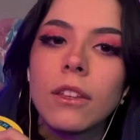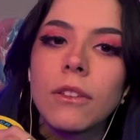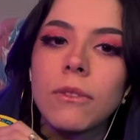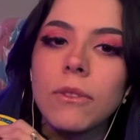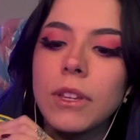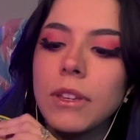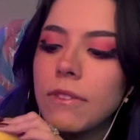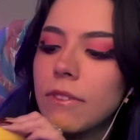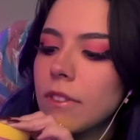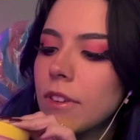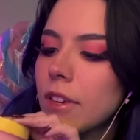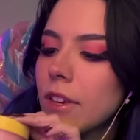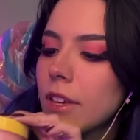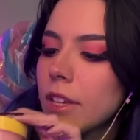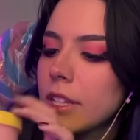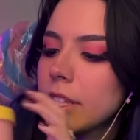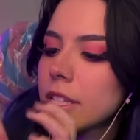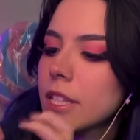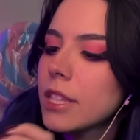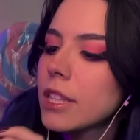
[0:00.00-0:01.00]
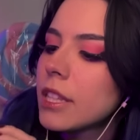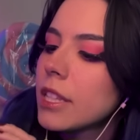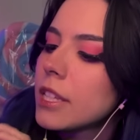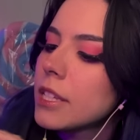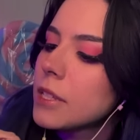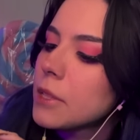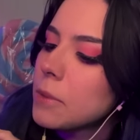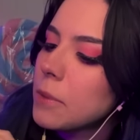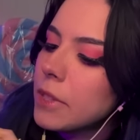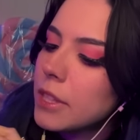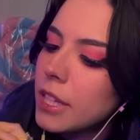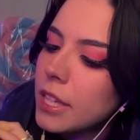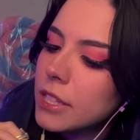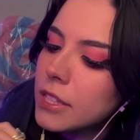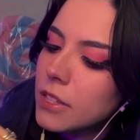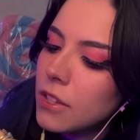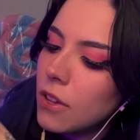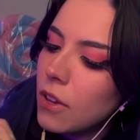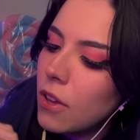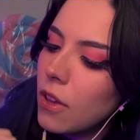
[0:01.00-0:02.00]
we've got this one
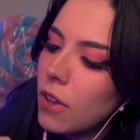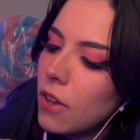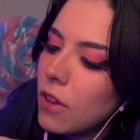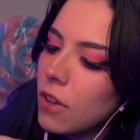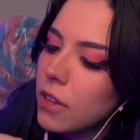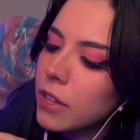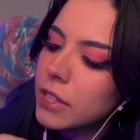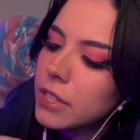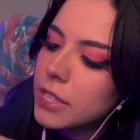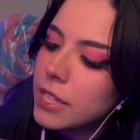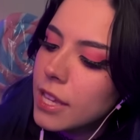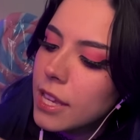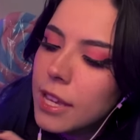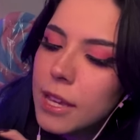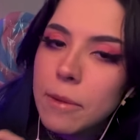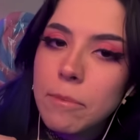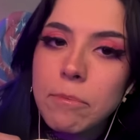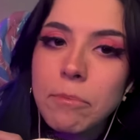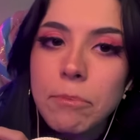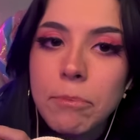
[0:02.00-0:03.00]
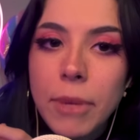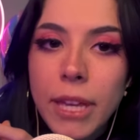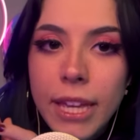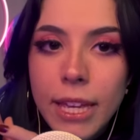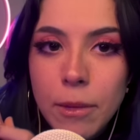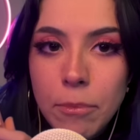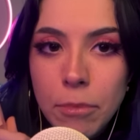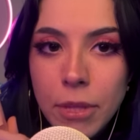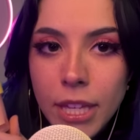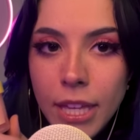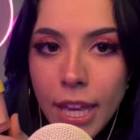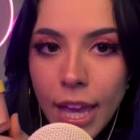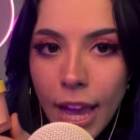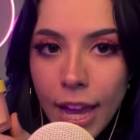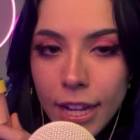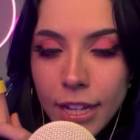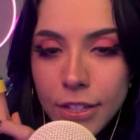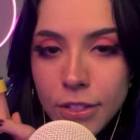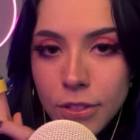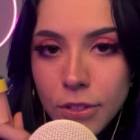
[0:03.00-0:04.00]
that's called baby
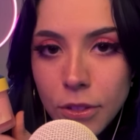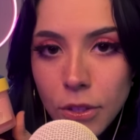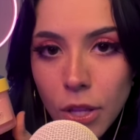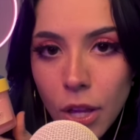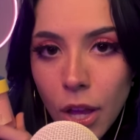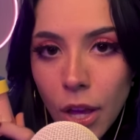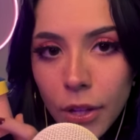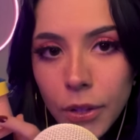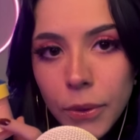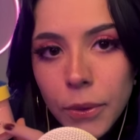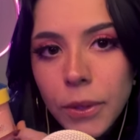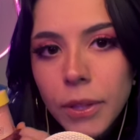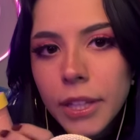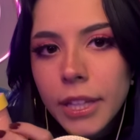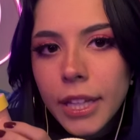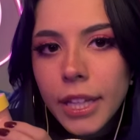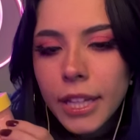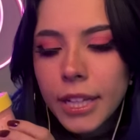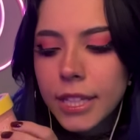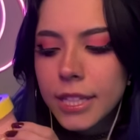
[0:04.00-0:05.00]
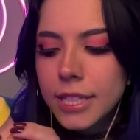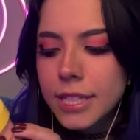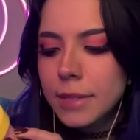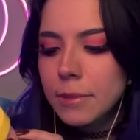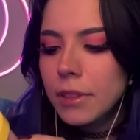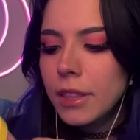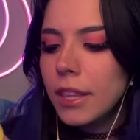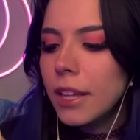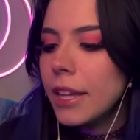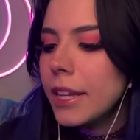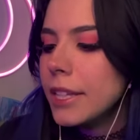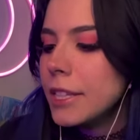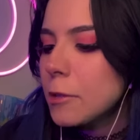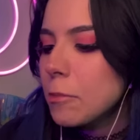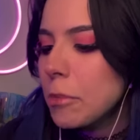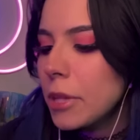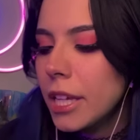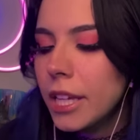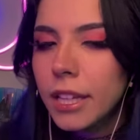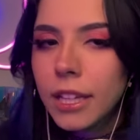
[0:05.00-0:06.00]
axolotl and it's light
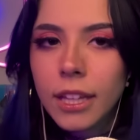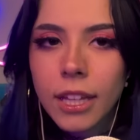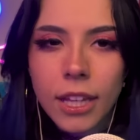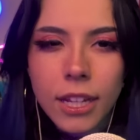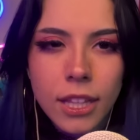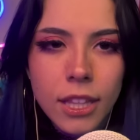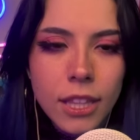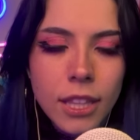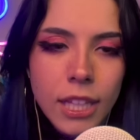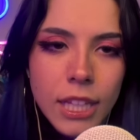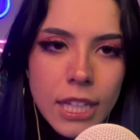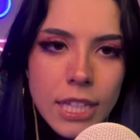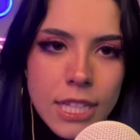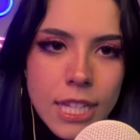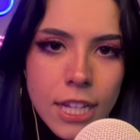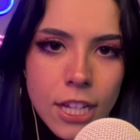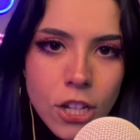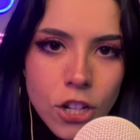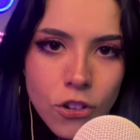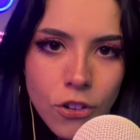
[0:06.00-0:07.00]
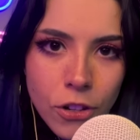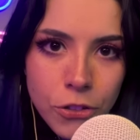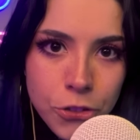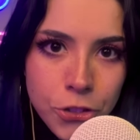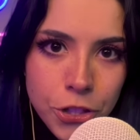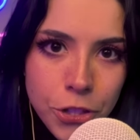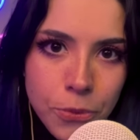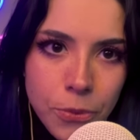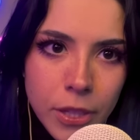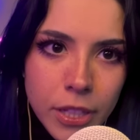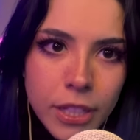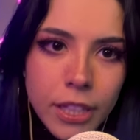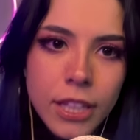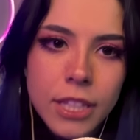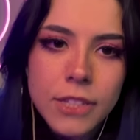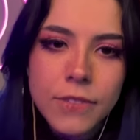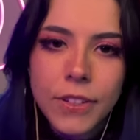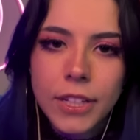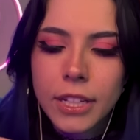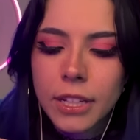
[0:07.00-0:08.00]
pink and I think it's like a crunchy one.
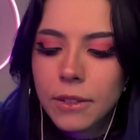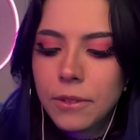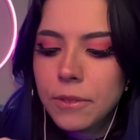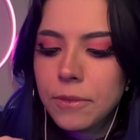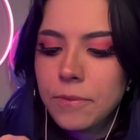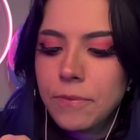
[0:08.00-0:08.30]
Let's find out.